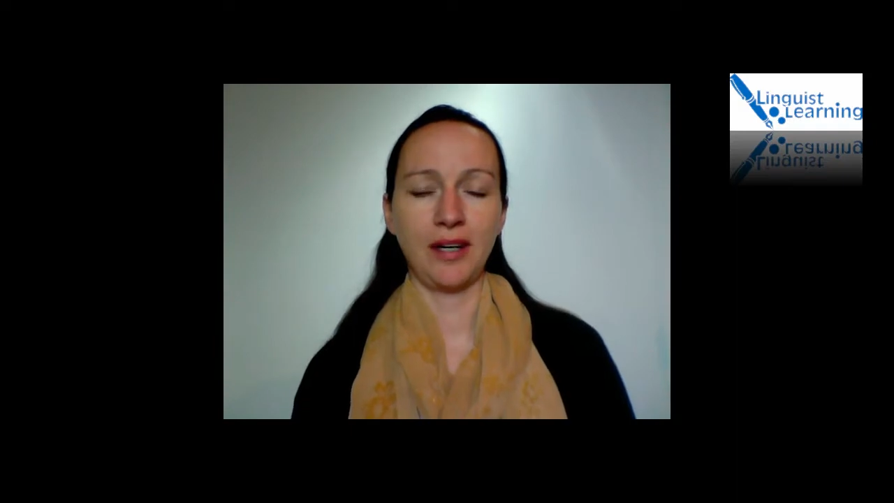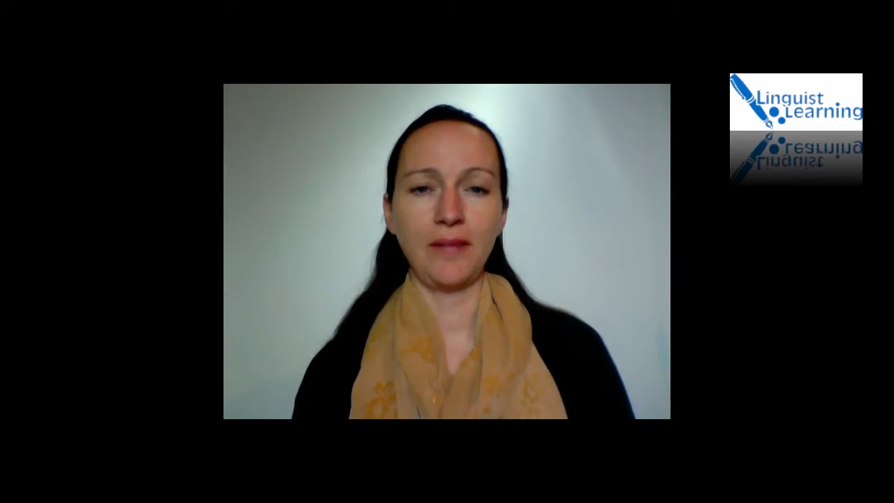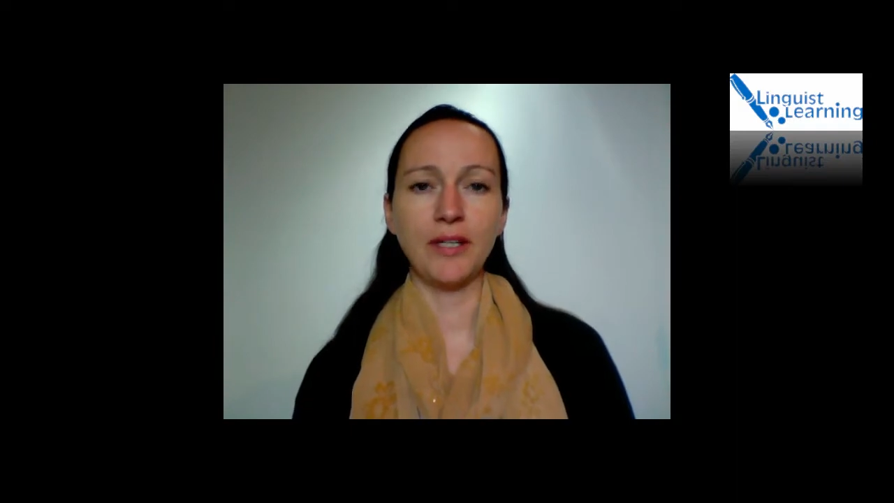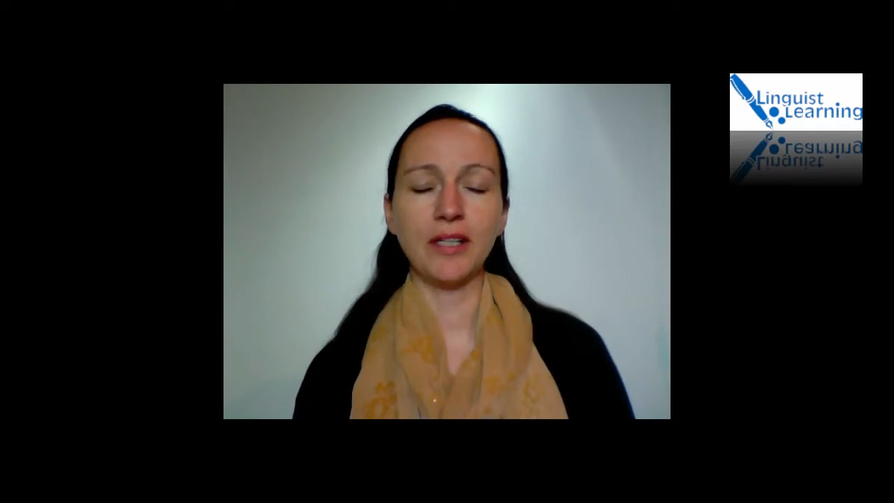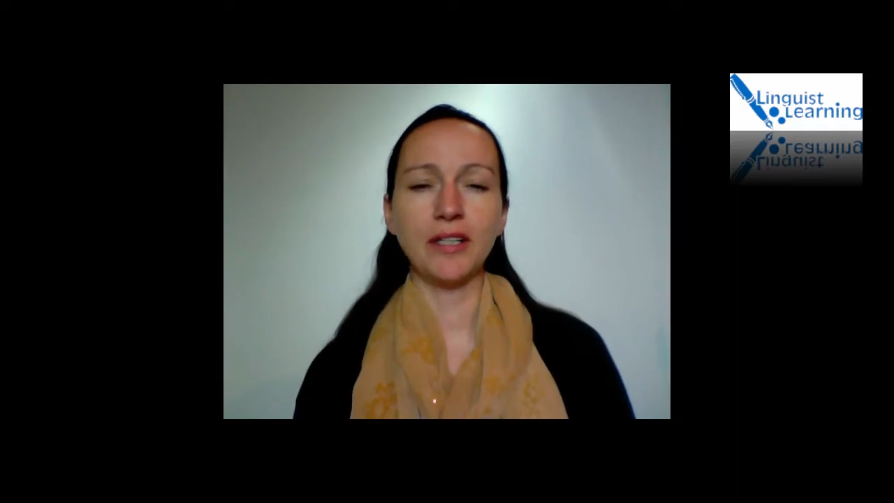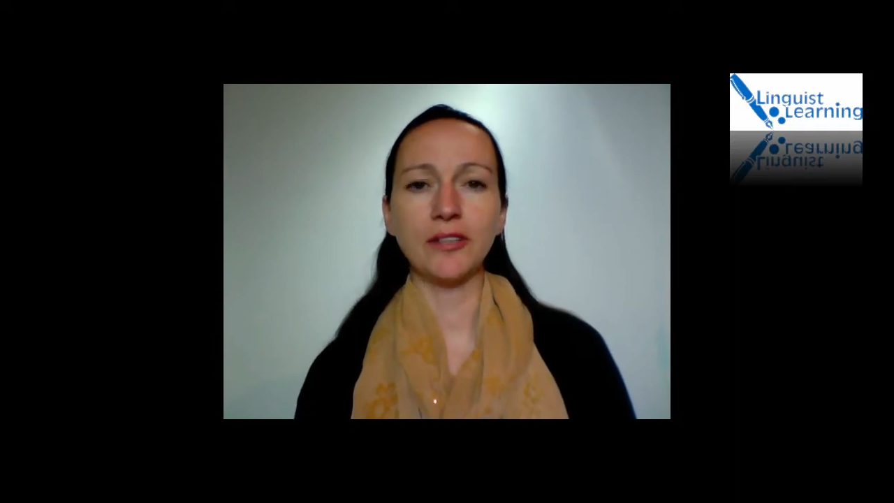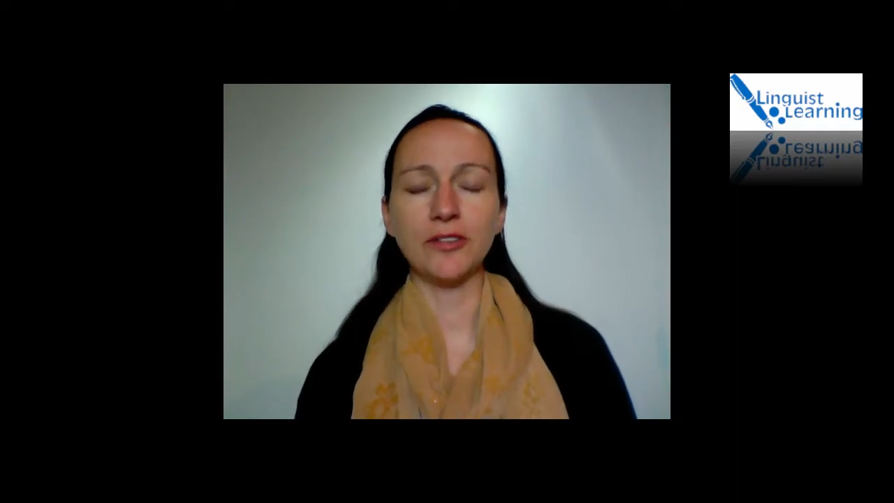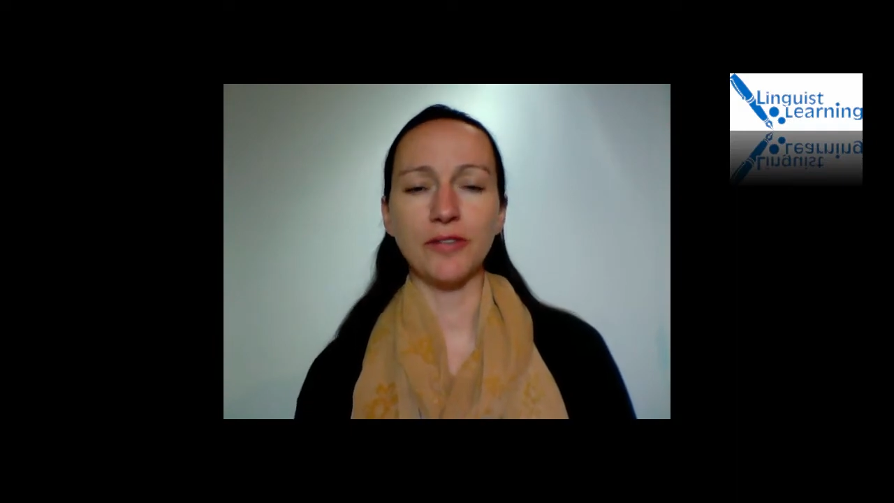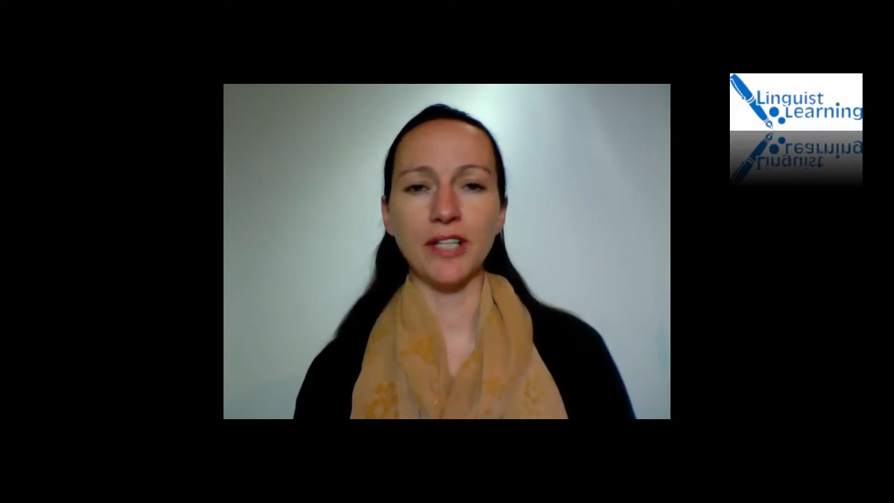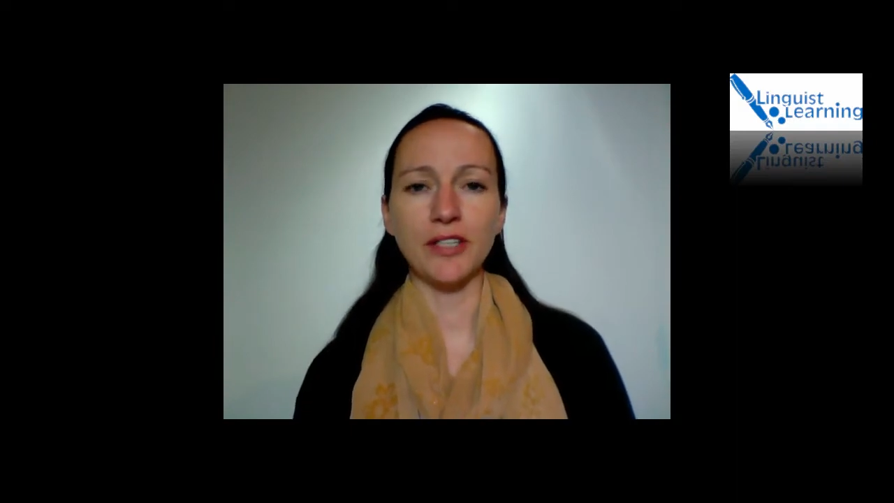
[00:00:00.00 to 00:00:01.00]
I'm the Clinical
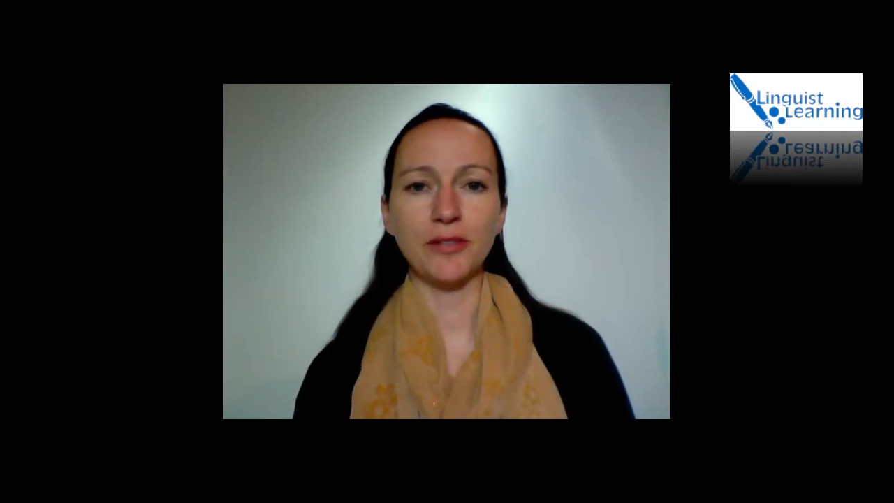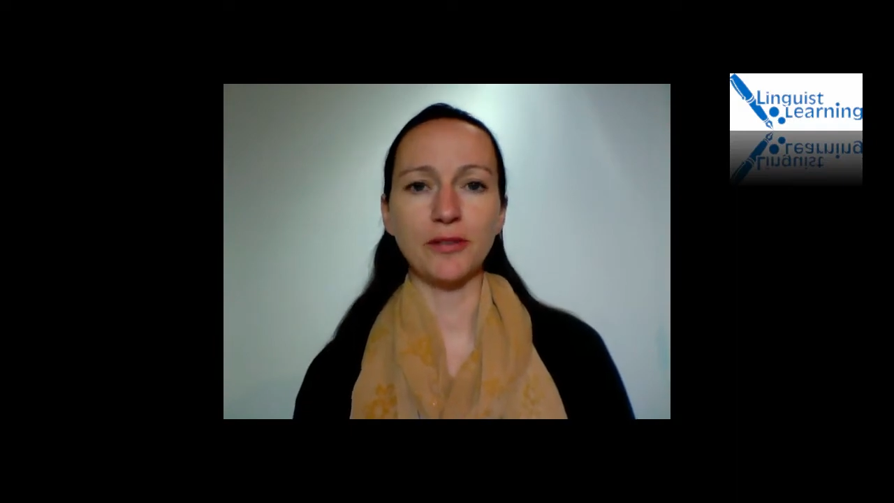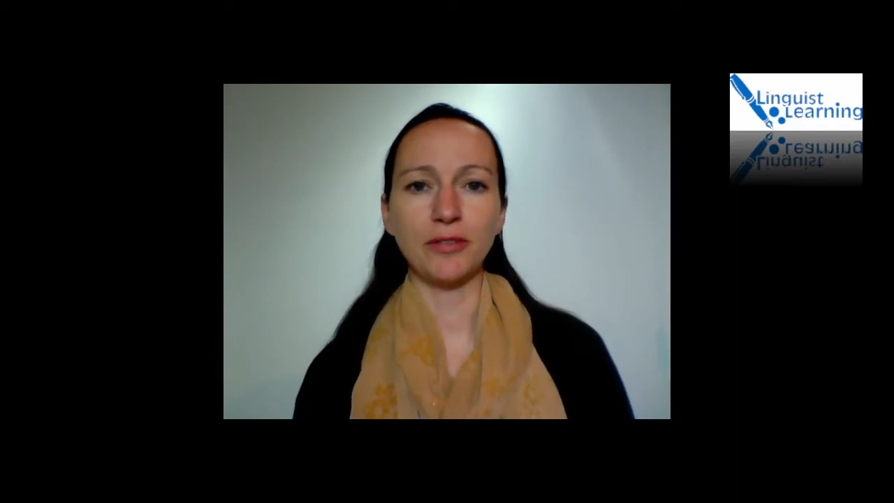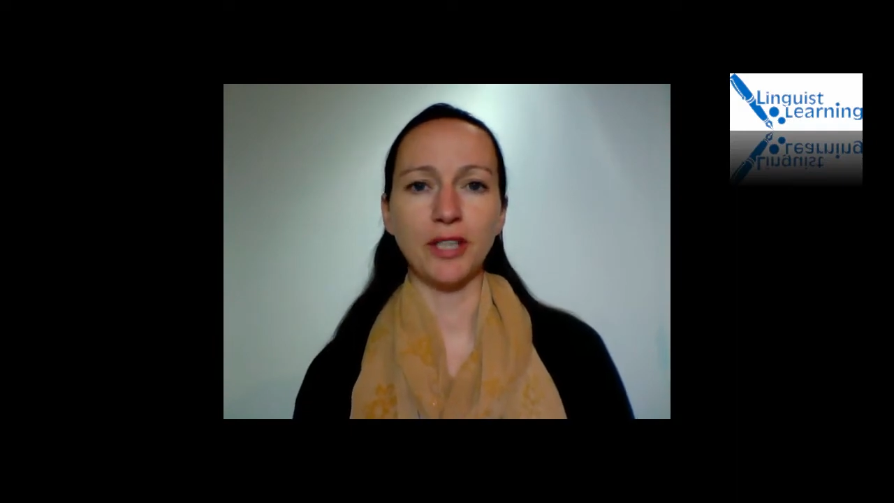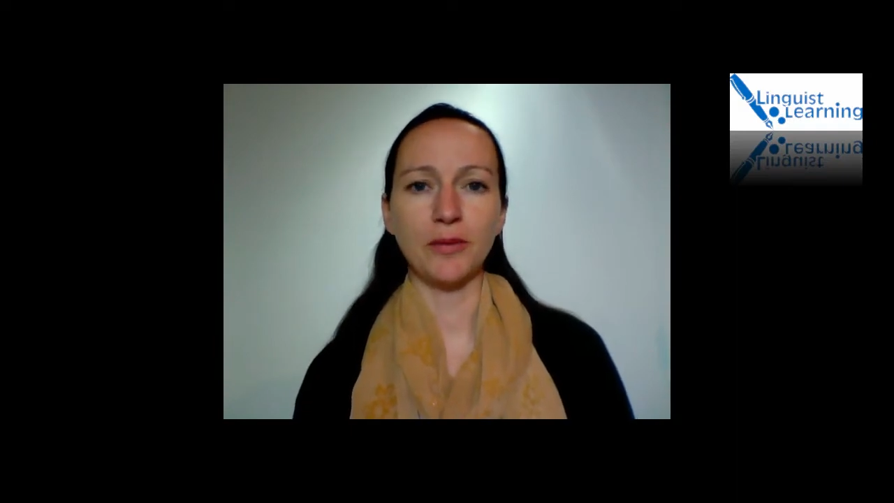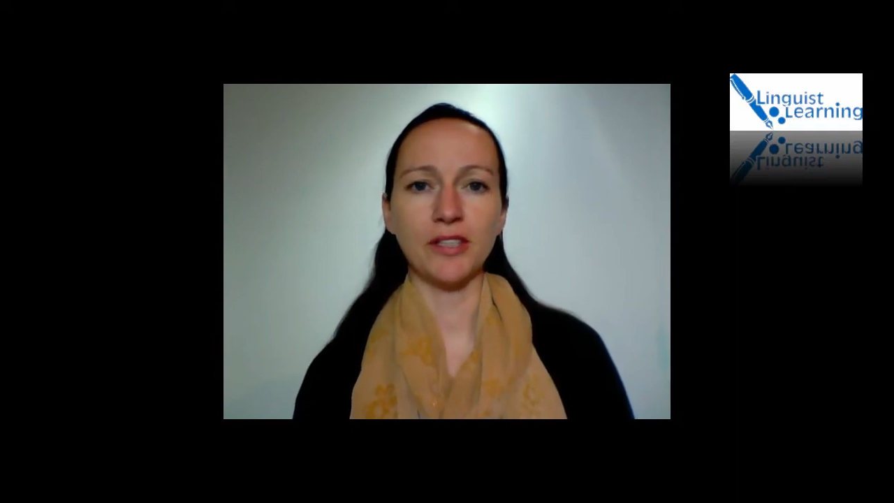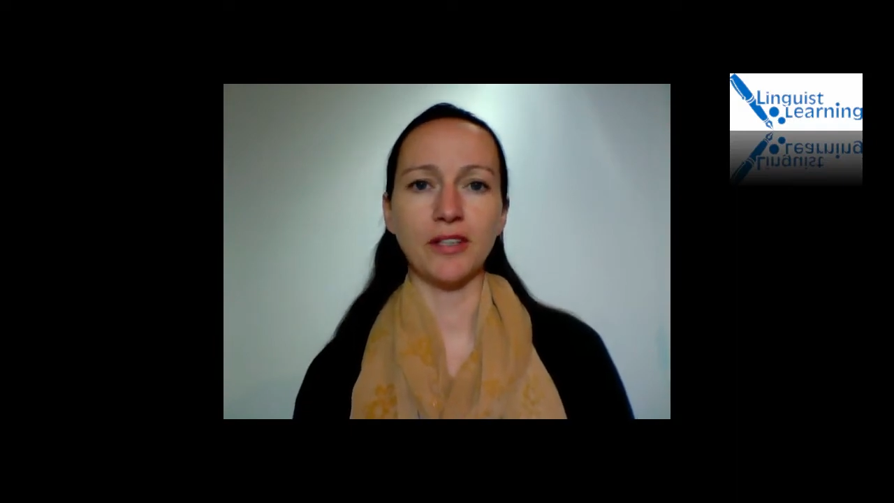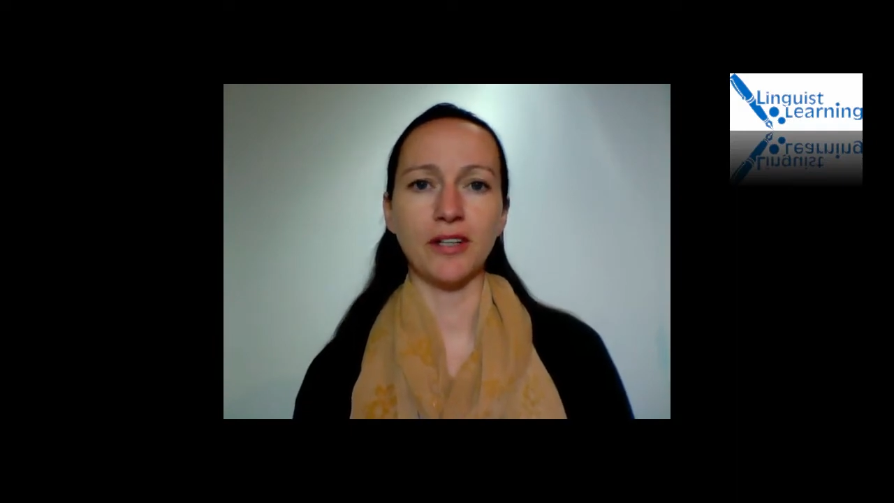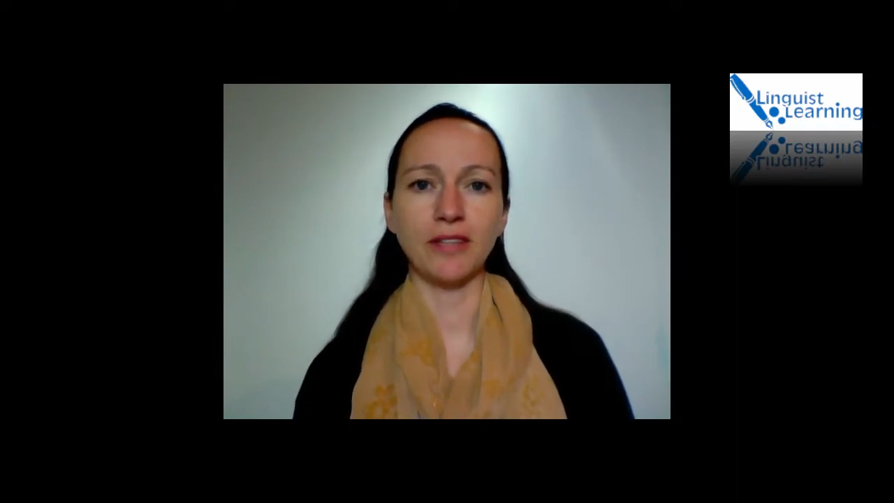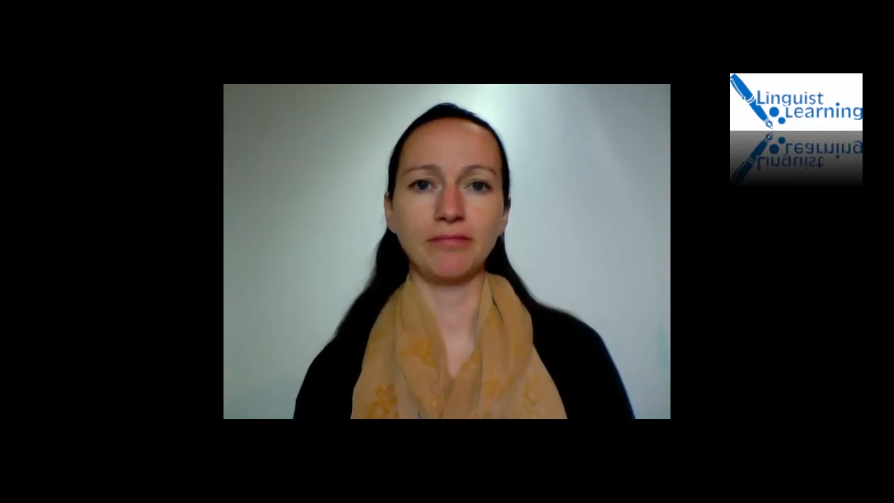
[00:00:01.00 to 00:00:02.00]
Director of
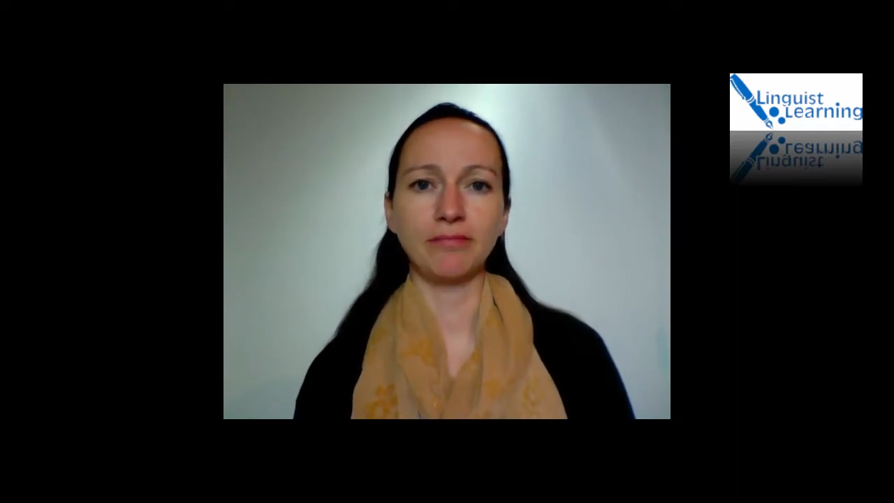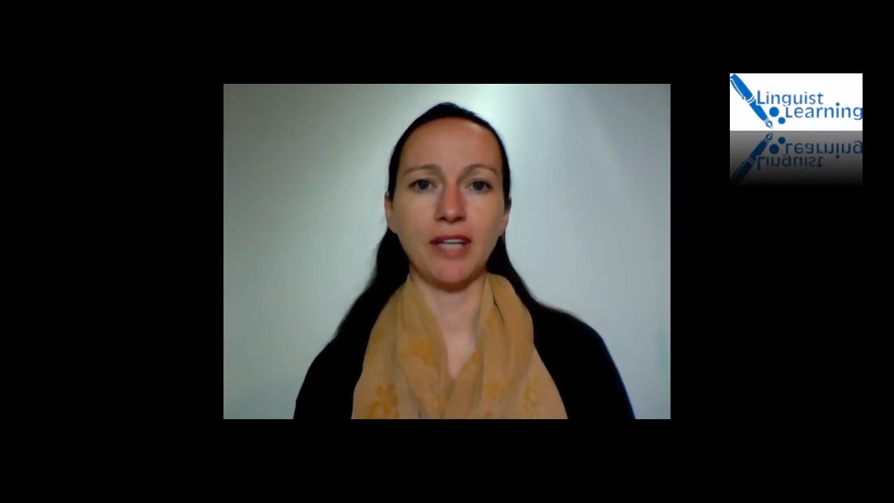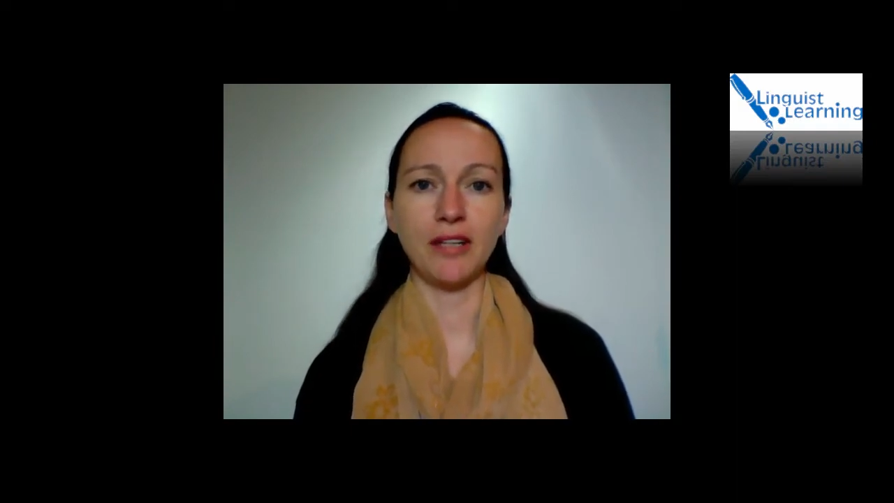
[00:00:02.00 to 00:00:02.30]
Linguist Learning